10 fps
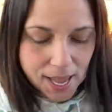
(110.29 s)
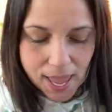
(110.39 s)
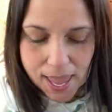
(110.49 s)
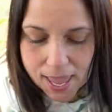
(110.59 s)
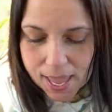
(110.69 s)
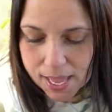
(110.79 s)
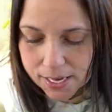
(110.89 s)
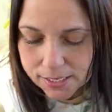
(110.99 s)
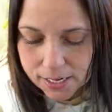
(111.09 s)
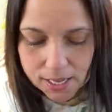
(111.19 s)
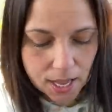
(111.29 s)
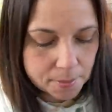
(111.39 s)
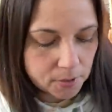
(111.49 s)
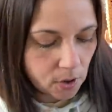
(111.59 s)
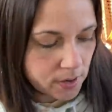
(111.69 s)
And
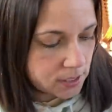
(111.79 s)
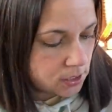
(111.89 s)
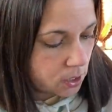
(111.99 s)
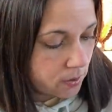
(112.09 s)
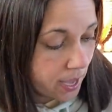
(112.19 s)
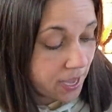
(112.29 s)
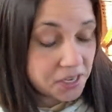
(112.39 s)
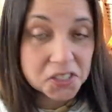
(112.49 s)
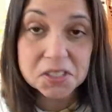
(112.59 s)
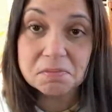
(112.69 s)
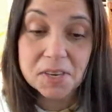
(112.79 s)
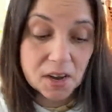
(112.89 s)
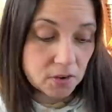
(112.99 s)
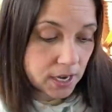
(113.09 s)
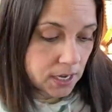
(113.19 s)
I'm going to go ahead and just
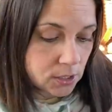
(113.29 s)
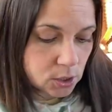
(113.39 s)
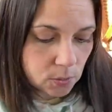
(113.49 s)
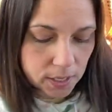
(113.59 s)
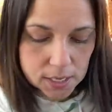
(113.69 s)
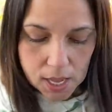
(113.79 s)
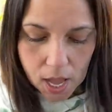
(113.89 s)
get right into it.